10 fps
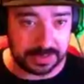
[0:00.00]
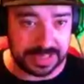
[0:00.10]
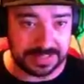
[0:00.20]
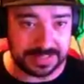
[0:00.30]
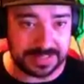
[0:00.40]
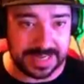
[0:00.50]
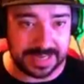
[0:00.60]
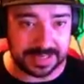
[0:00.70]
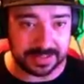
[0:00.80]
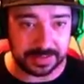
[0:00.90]
Yeah, we're getting
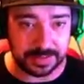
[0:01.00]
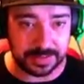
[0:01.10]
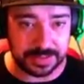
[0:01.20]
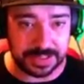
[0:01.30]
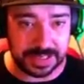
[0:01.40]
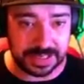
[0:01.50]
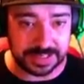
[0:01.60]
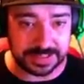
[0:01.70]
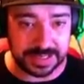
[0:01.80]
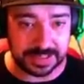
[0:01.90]
sand, constantly
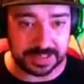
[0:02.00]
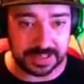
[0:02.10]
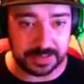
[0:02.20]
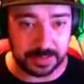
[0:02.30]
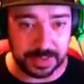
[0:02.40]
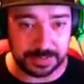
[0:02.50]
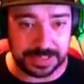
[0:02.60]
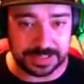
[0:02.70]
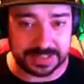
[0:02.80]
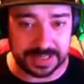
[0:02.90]
getting sand. I don't know why
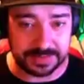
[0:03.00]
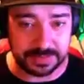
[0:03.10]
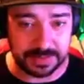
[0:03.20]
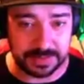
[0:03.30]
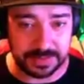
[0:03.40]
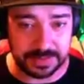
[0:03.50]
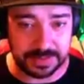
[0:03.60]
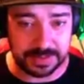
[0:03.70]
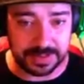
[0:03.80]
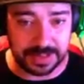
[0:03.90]
we need sand for,
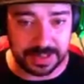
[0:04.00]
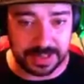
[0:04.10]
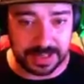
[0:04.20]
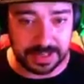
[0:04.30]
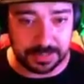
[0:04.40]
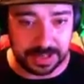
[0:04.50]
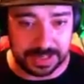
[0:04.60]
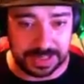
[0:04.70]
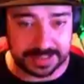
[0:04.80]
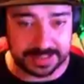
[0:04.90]

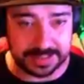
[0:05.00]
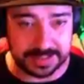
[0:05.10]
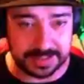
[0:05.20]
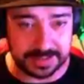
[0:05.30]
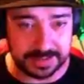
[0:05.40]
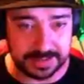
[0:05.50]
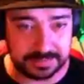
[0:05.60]
but I guess